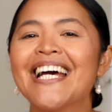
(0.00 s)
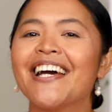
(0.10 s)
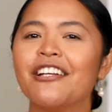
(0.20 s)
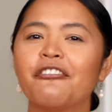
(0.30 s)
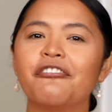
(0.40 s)

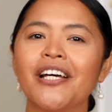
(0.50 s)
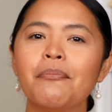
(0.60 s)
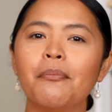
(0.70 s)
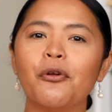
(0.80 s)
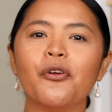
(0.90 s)
And
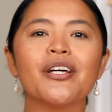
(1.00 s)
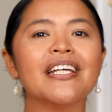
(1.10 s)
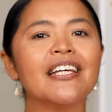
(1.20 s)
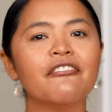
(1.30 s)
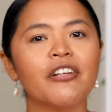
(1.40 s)
flammable and
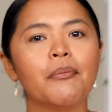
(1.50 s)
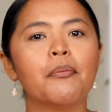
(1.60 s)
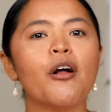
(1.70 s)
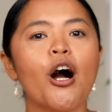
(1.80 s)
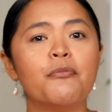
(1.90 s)

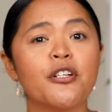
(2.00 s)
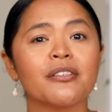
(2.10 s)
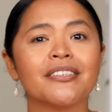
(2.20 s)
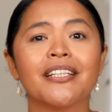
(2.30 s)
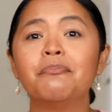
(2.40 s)
inflammable
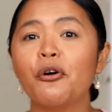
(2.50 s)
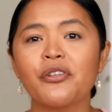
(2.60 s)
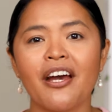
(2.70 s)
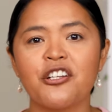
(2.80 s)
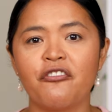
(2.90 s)
objects can both
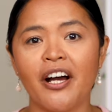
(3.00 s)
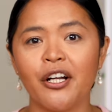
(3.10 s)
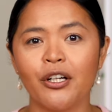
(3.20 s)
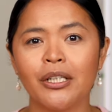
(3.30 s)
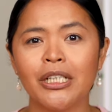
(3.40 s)
catch fire.